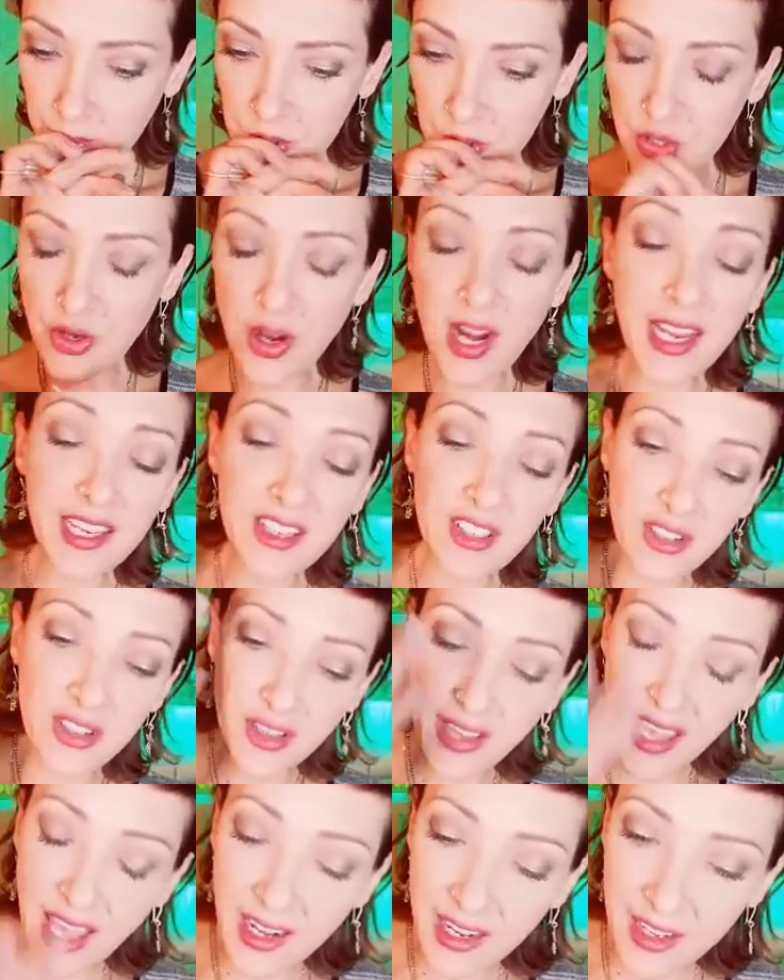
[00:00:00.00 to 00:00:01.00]
trying to look
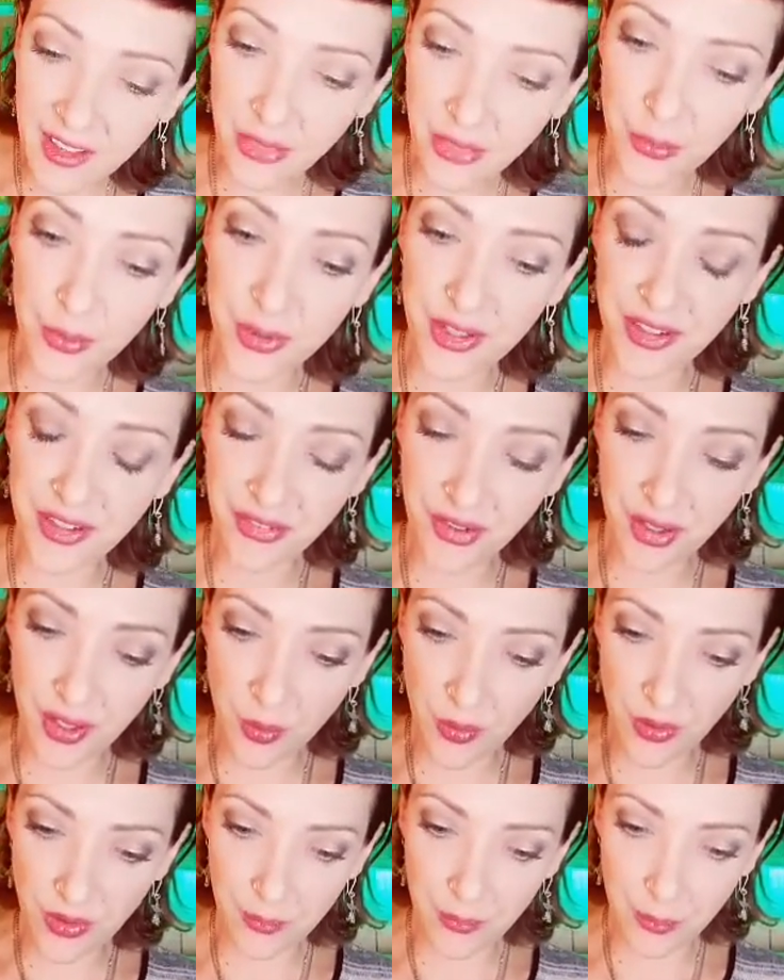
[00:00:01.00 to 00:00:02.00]
at it through a different
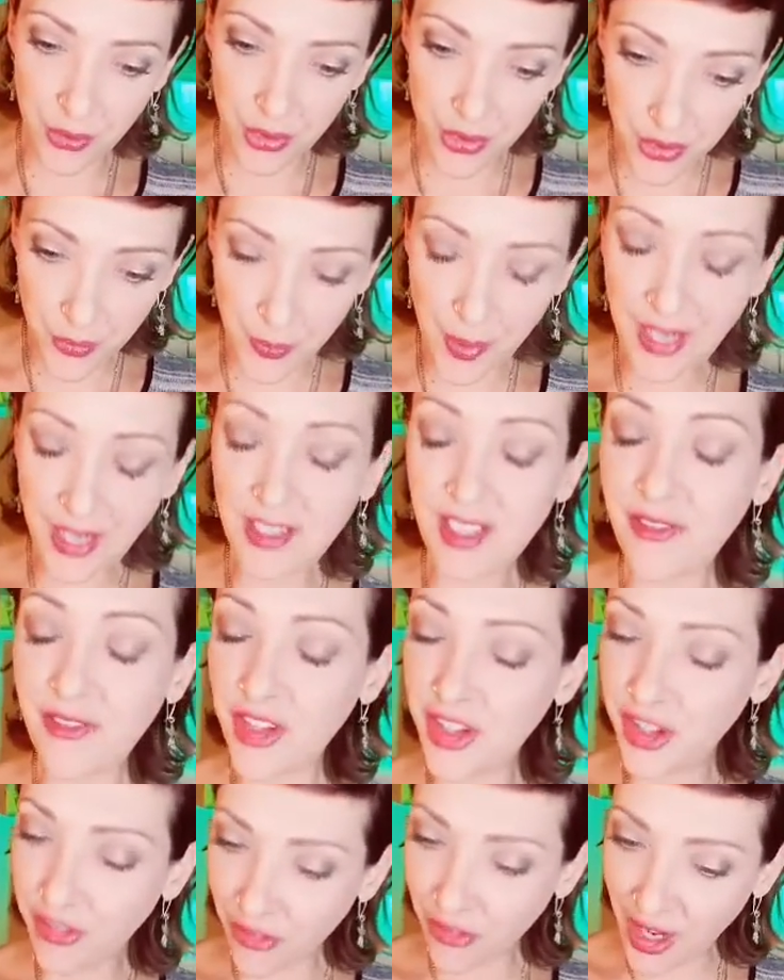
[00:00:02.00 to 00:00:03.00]
perspective, a
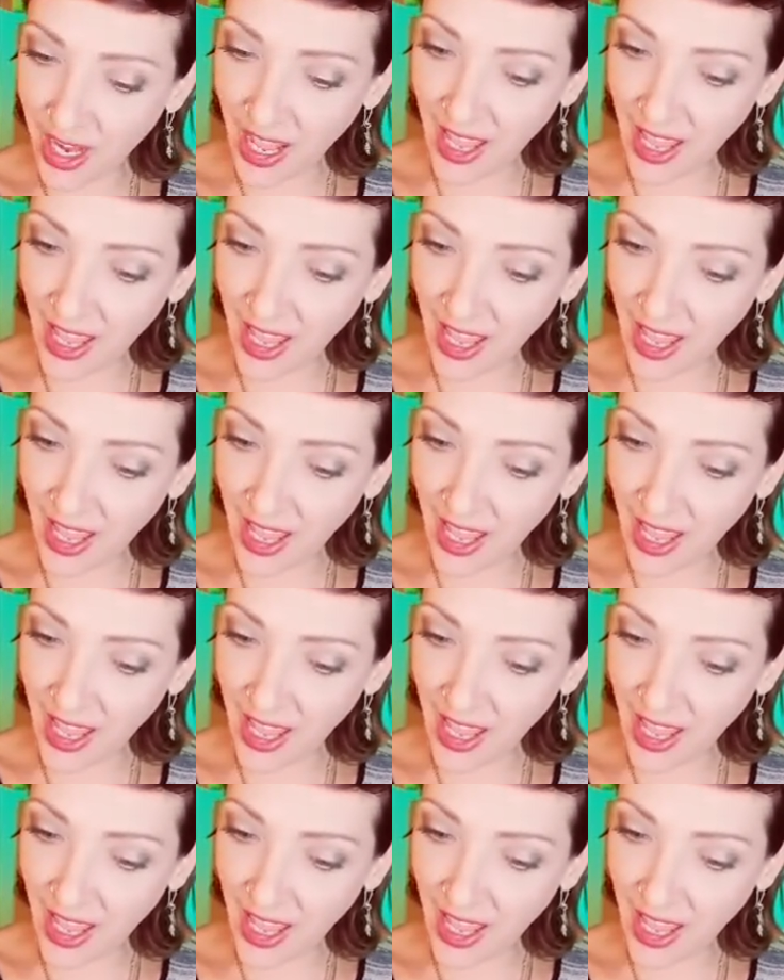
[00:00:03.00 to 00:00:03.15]
different